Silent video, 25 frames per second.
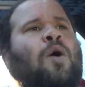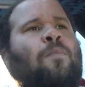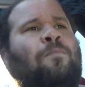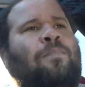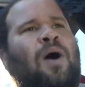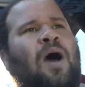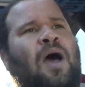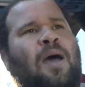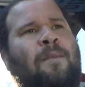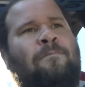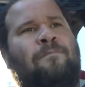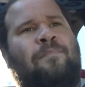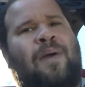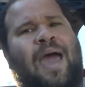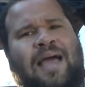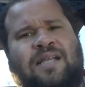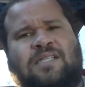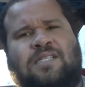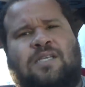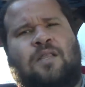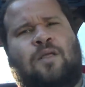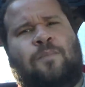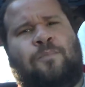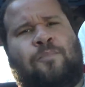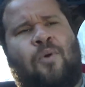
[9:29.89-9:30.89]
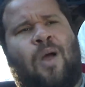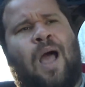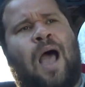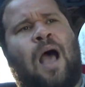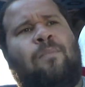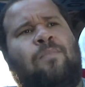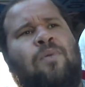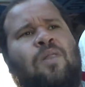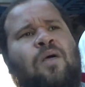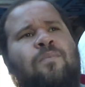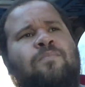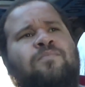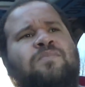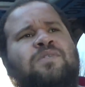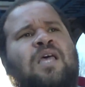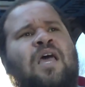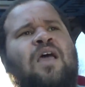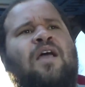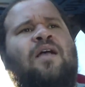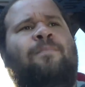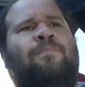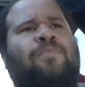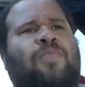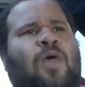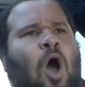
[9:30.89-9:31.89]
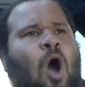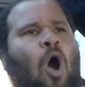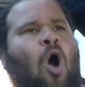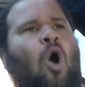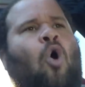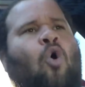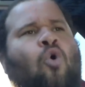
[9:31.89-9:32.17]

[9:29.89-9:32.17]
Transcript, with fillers: But back to the problems. The